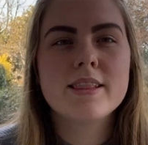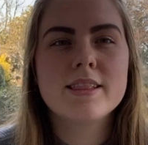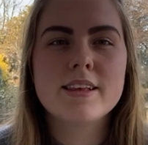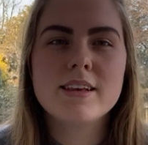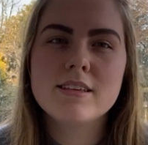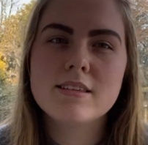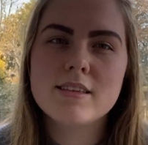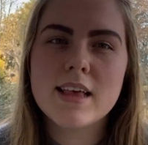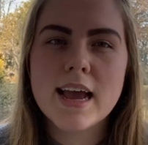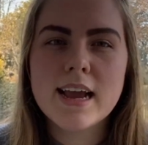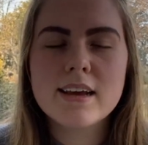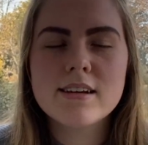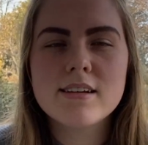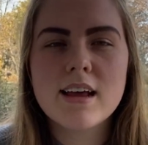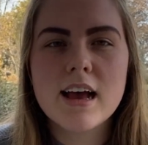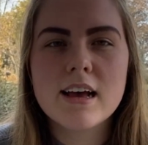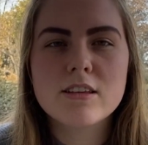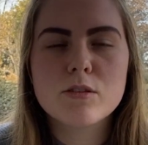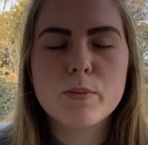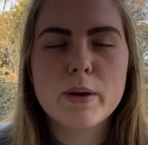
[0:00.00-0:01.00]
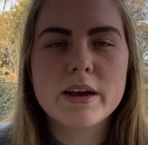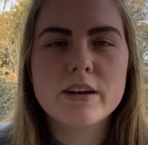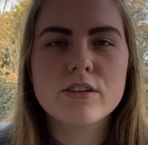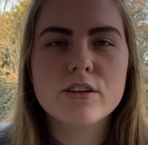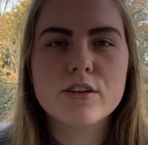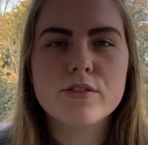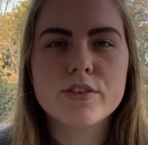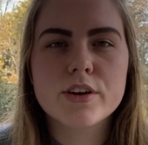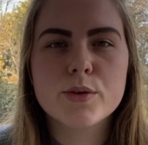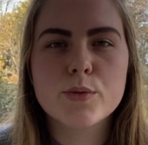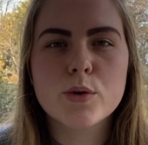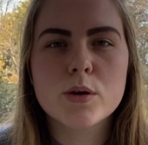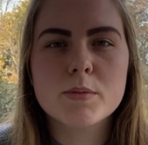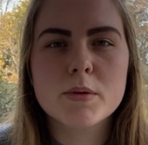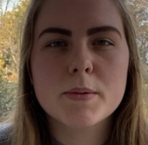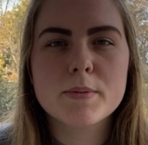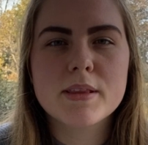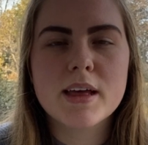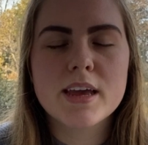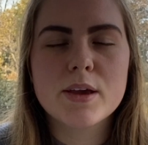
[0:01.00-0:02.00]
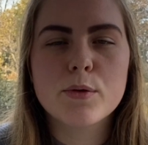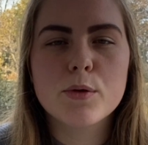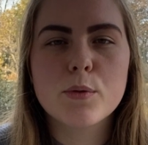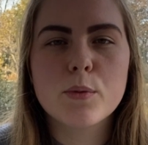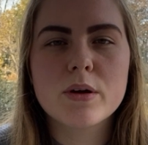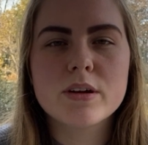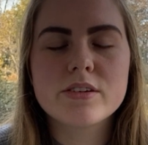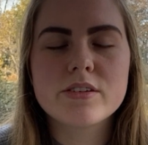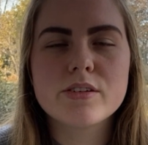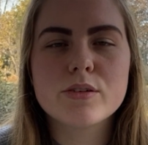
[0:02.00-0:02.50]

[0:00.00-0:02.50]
The second aspect of your warm-up that you would want